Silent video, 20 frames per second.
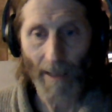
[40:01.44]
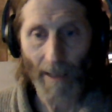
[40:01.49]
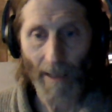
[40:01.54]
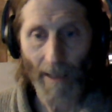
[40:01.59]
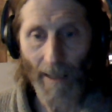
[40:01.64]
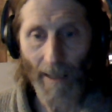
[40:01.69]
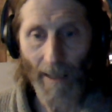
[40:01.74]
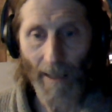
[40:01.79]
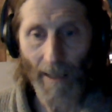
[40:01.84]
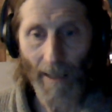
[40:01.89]

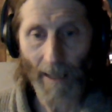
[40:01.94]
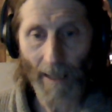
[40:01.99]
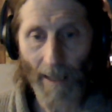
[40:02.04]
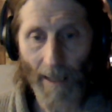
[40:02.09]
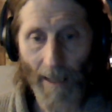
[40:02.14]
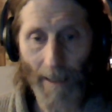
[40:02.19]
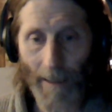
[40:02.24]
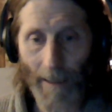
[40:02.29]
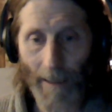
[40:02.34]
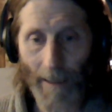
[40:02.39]

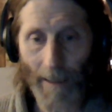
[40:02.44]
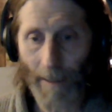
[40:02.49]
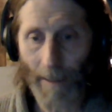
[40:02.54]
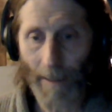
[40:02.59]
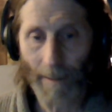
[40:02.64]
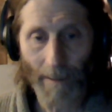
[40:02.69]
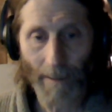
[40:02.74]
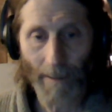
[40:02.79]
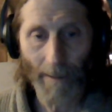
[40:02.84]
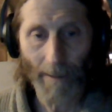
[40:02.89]
I
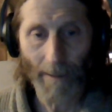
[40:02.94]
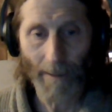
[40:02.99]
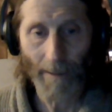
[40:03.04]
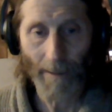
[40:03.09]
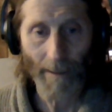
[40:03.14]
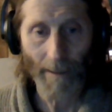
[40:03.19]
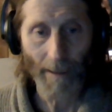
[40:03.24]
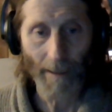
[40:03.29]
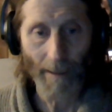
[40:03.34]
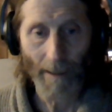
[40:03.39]

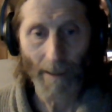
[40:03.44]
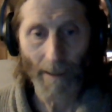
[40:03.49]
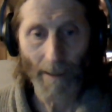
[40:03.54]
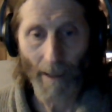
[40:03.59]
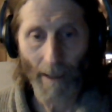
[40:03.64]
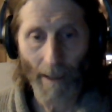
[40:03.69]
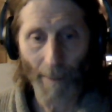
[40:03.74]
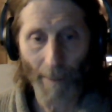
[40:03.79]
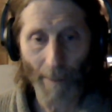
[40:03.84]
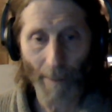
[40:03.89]

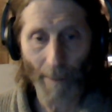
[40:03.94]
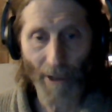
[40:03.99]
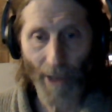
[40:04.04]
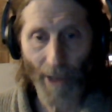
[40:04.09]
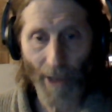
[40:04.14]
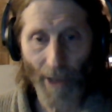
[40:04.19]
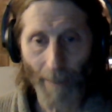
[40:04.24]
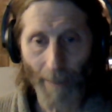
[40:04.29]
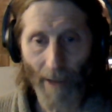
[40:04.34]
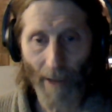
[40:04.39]
better check
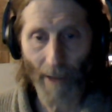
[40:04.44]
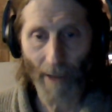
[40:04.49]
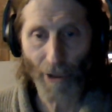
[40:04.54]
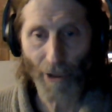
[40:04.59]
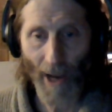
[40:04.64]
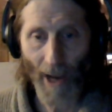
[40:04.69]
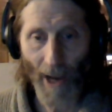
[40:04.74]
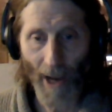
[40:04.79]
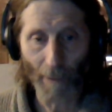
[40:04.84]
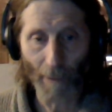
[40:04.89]
my other
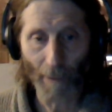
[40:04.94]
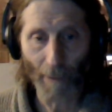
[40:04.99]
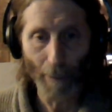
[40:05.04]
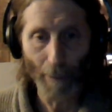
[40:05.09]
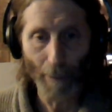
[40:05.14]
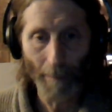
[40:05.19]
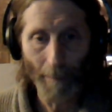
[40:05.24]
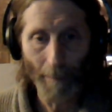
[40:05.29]
chat room.